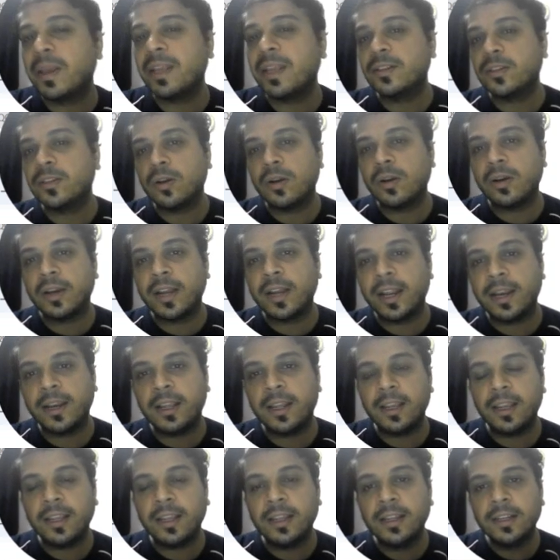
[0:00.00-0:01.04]
based on
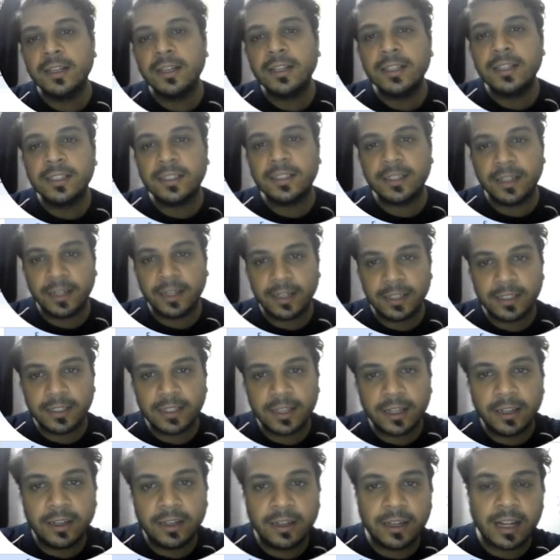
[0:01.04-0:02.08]
any
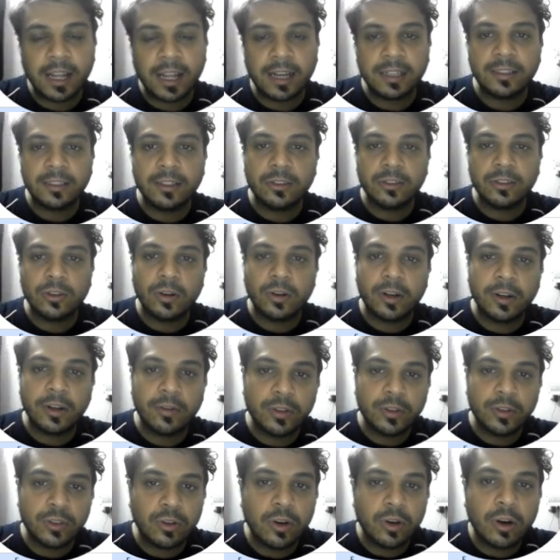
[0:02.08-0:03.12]
statistical analysis, or it
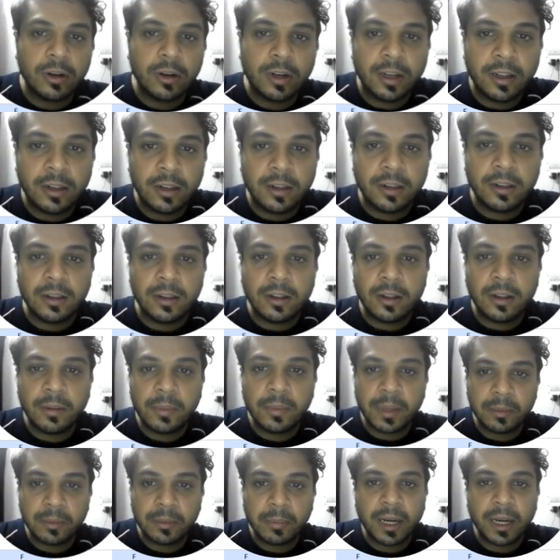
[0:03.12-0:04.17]
was not a
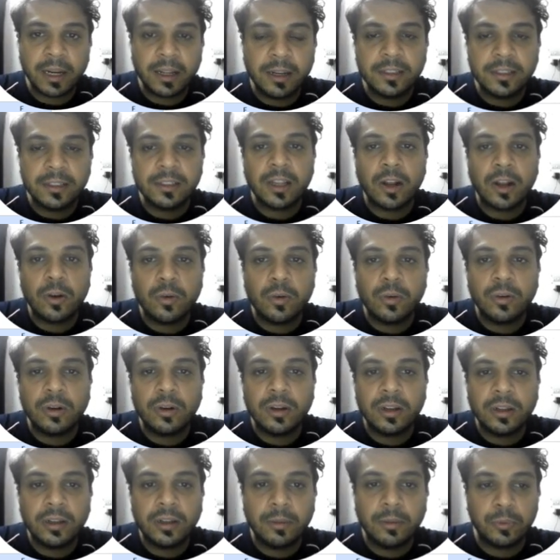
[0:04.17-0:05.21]
mathematically
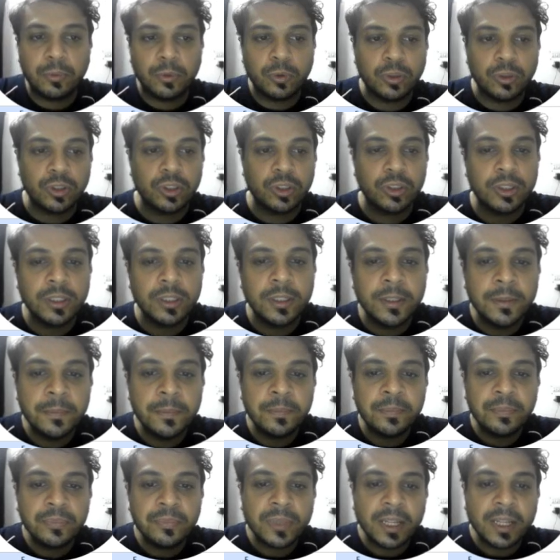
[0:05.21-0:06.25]
sound approach.
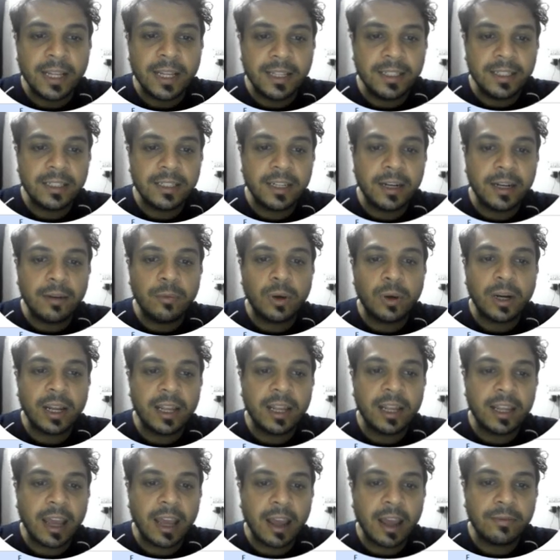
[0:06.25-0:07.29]
Instead, what
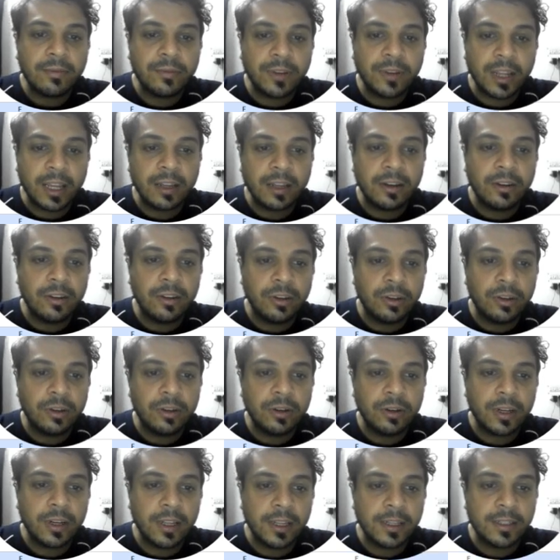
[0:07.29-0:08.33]
I have taken
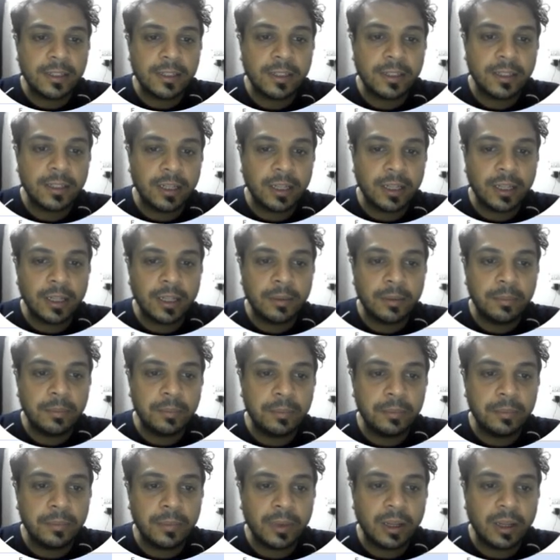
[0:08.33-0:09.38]
here is
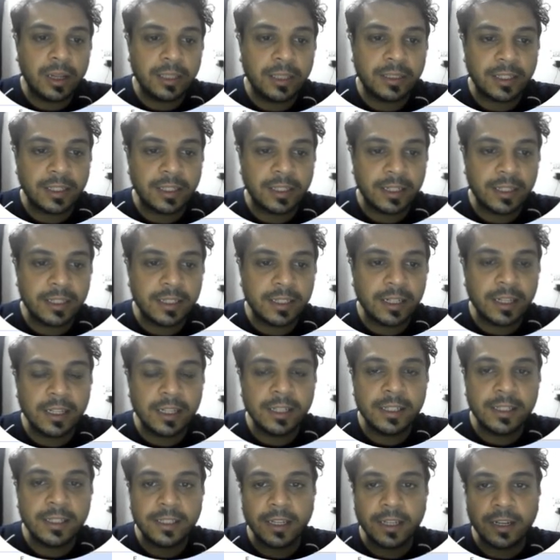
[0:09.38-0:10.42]
a
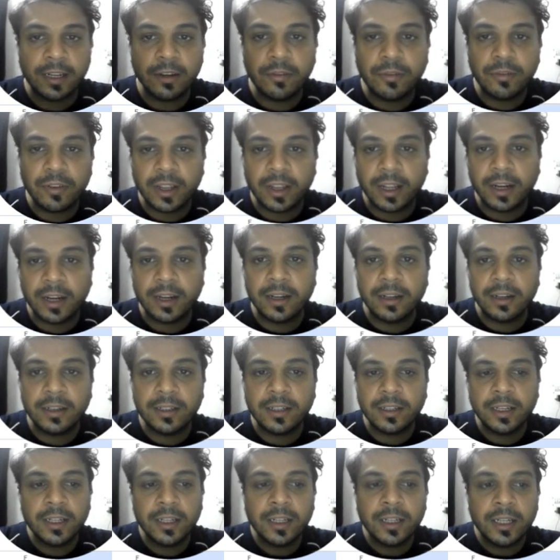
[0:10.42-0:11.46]
statistical
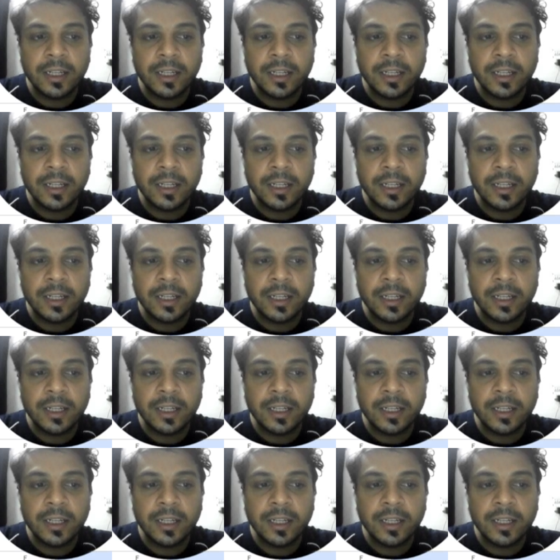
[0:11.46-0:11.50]
significance